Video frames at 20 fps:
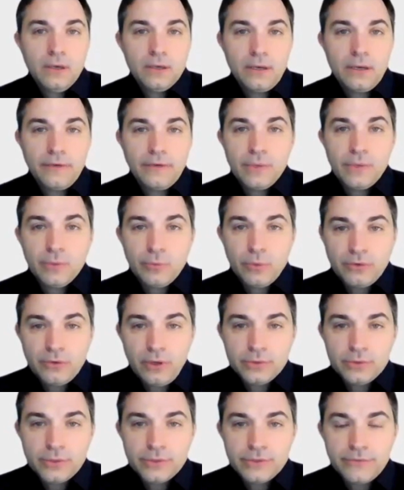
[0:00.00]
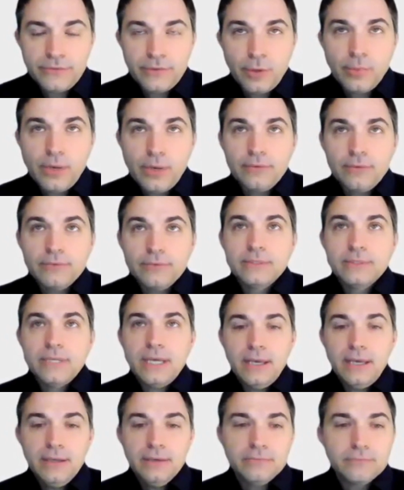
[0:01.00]
I've been with Aldrich for about
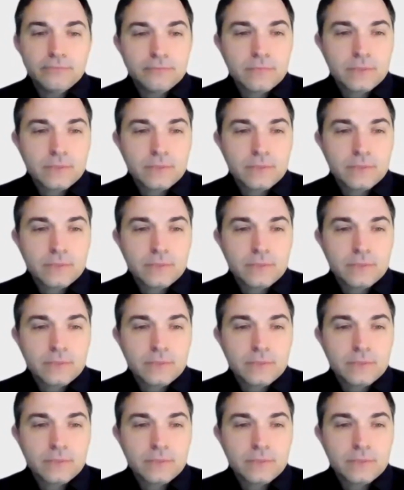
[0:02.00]
10.